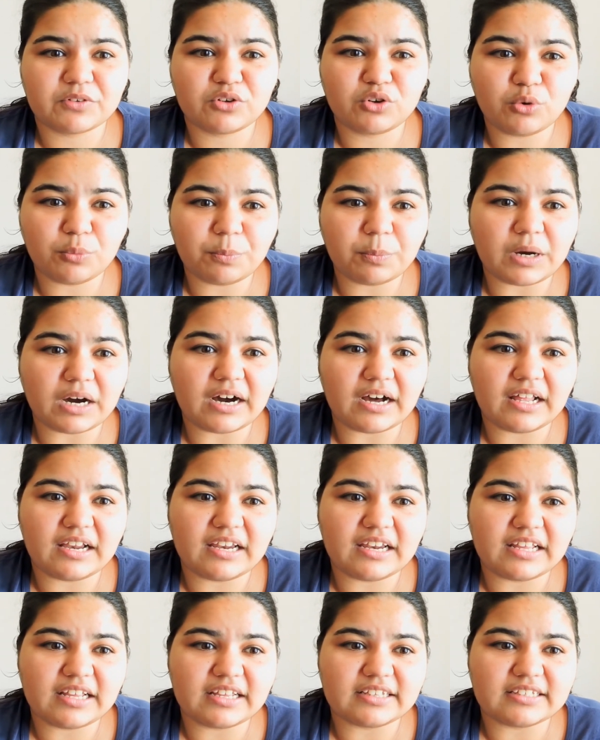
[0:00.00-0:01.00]

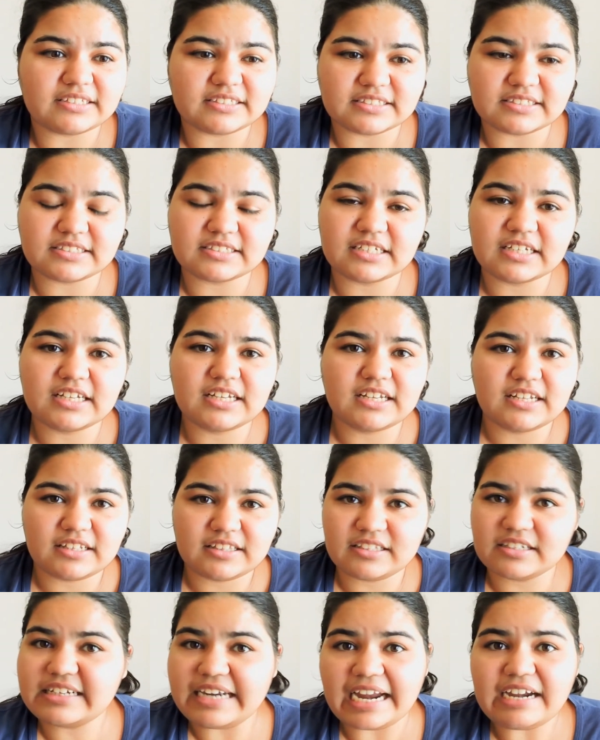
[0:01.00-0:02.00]
Gopal, is
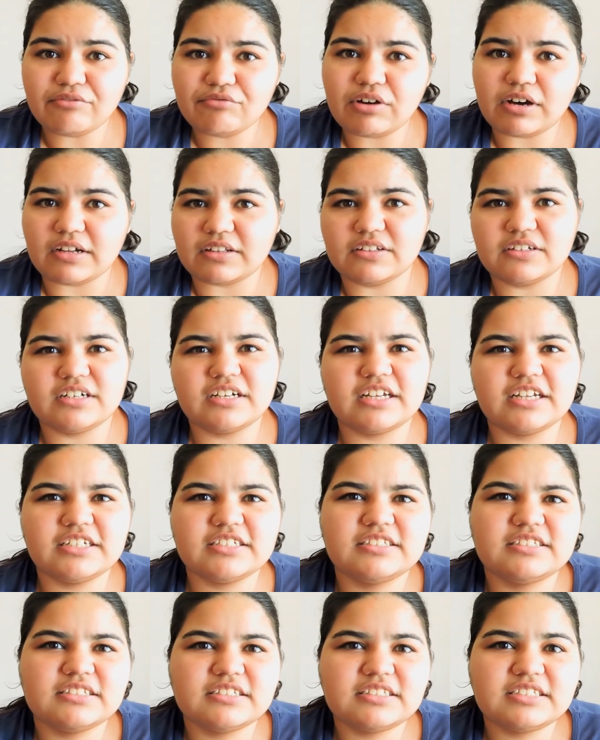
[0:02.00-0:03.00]
the grandfather,
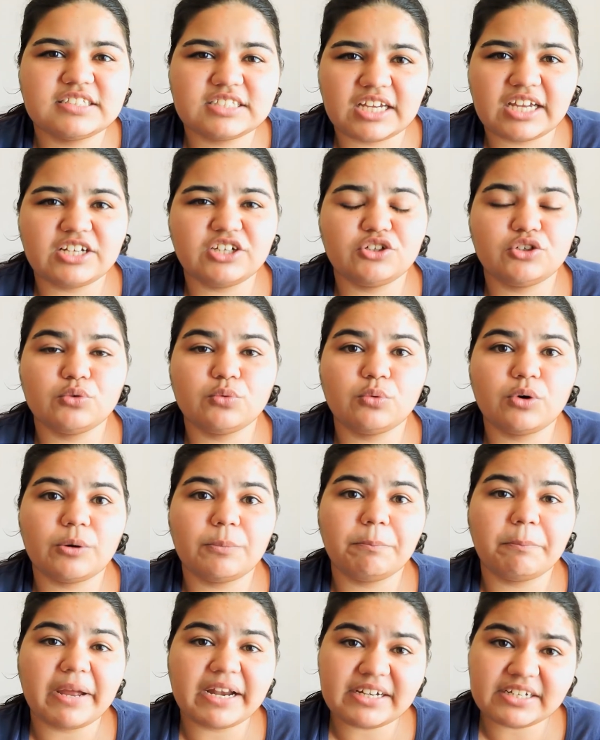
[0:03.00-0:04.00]
is sent to
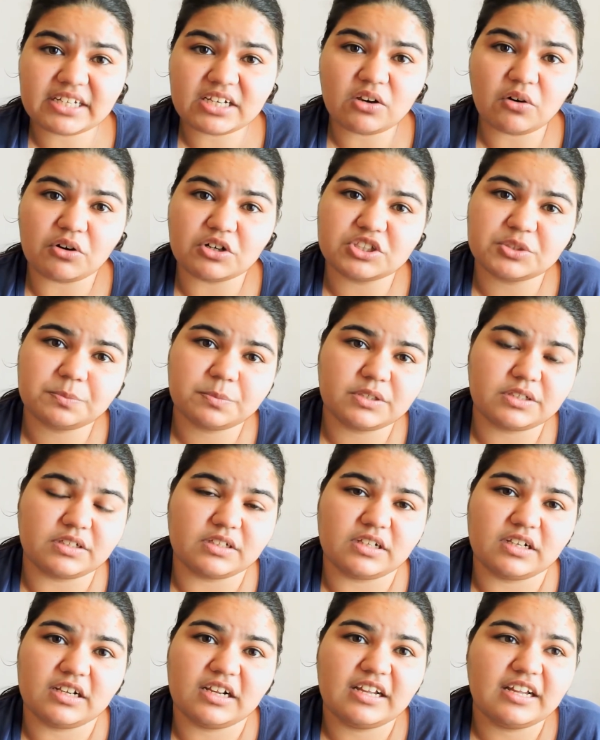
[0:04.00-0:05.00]
a mental
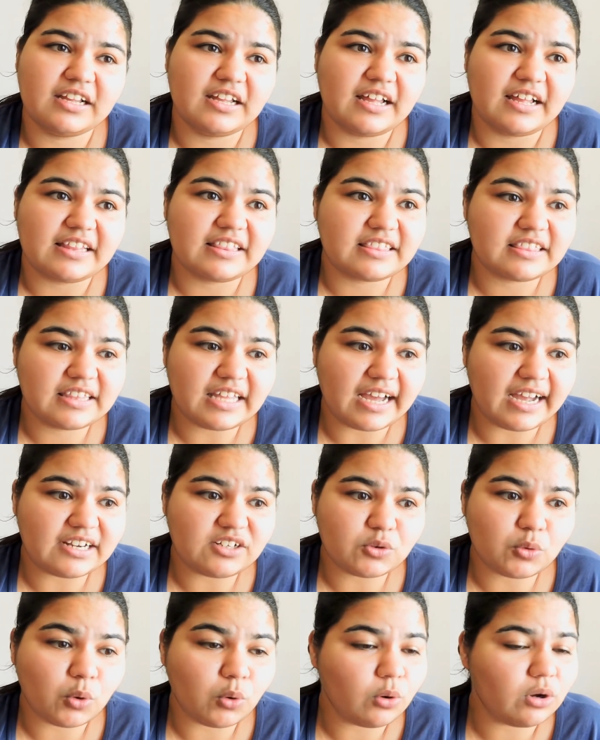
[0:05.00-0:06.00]
hospital
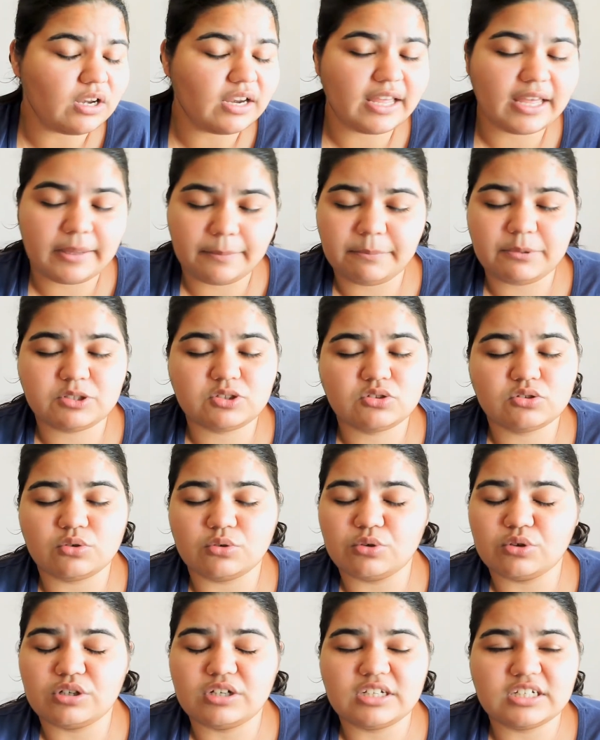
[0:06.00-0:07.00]
that whole
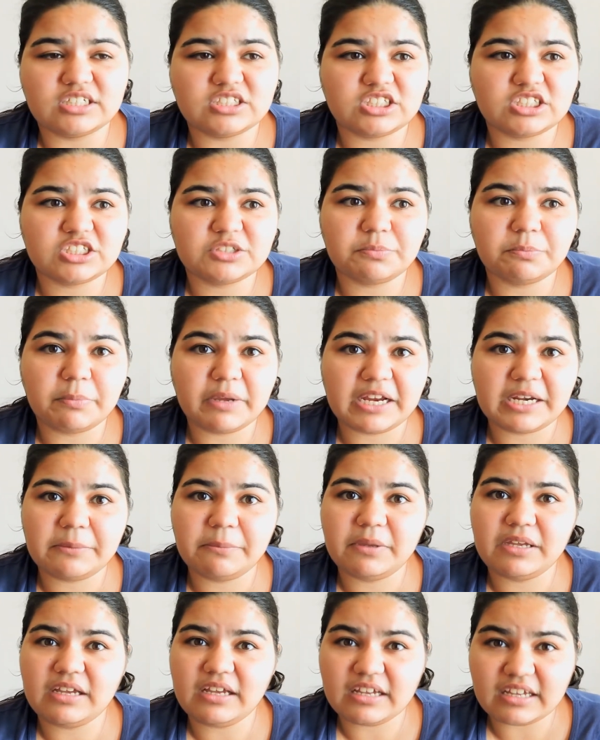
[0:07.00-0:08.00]
episode just
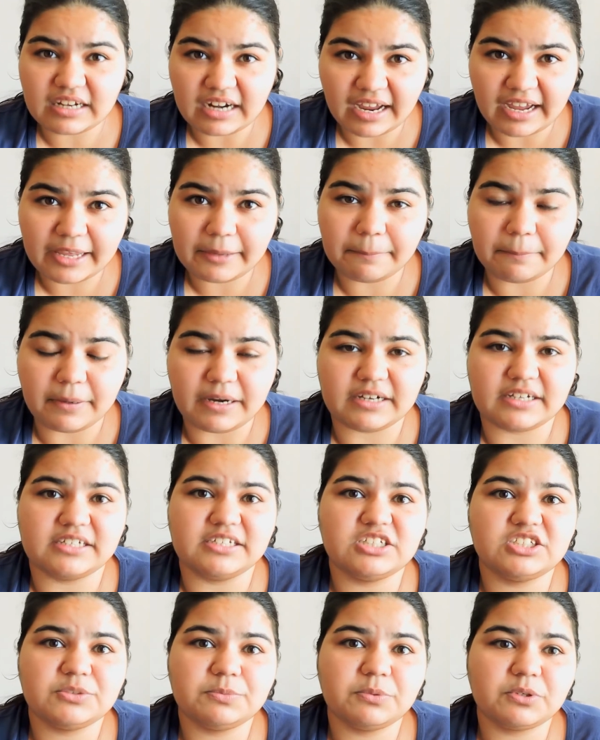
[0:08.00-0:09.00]
made me cry
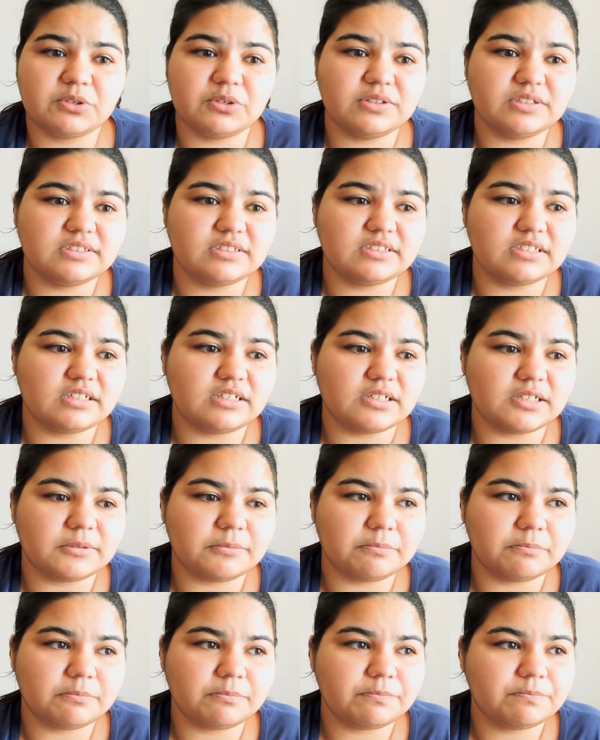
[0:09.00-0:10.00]
buckets, because
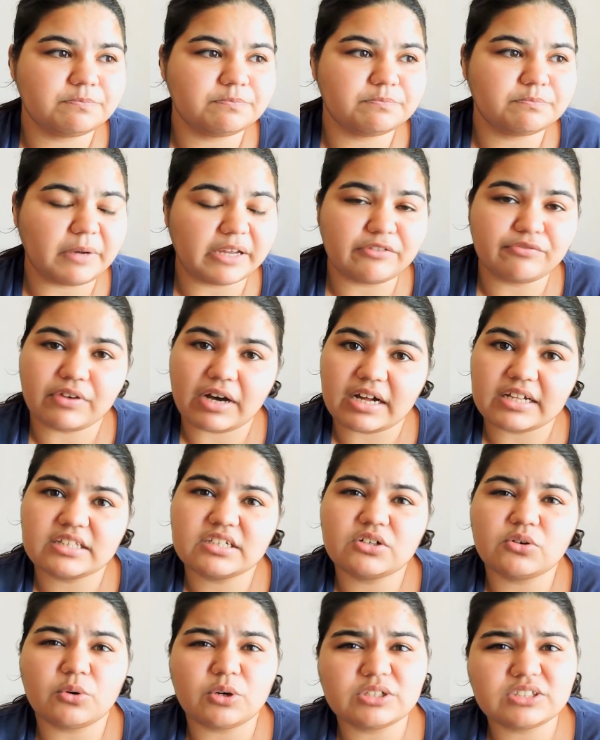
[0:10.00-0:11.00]
my
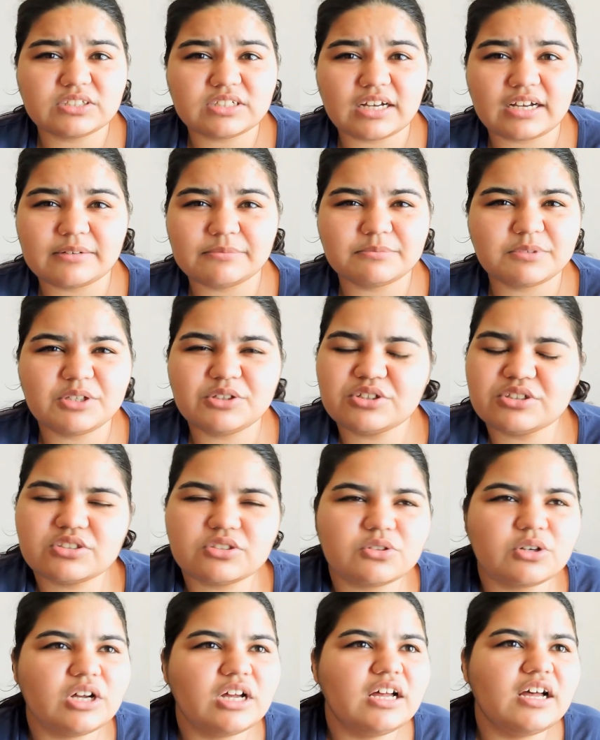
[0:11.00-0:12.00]
father
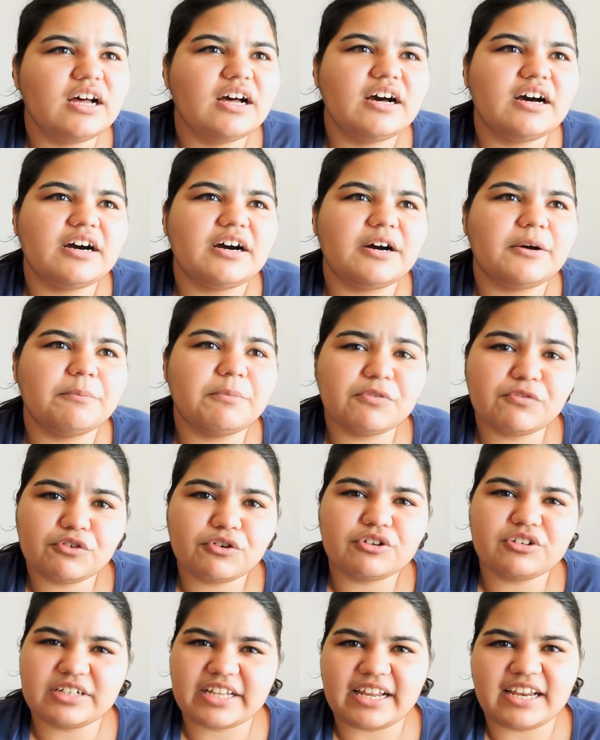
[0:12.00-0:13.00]
also,
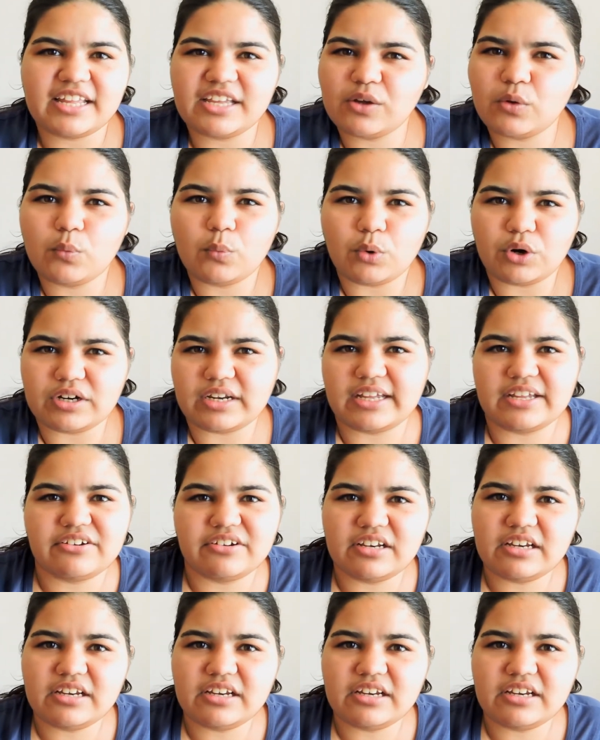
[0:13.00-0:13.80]
before telling what I